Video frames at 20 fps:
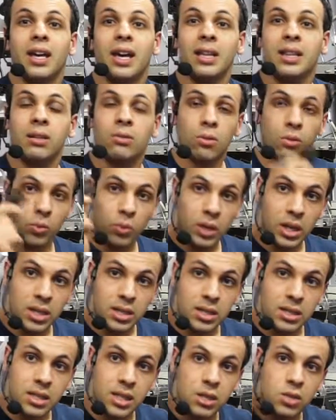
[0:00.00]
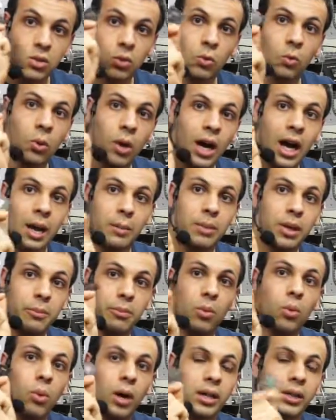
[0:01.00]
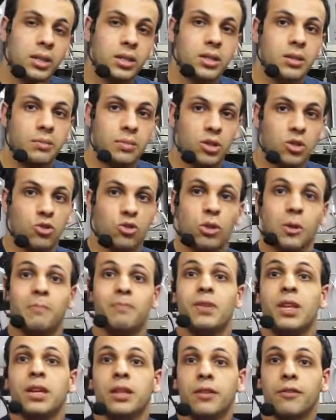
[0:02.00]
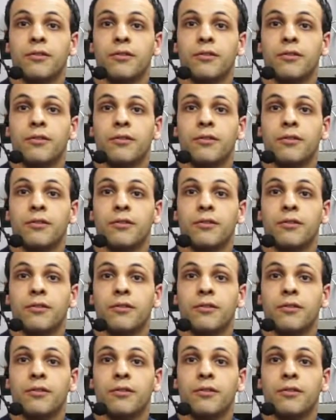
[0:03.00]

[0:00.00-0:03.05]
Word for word: And there are reasons as to why people want this to be true.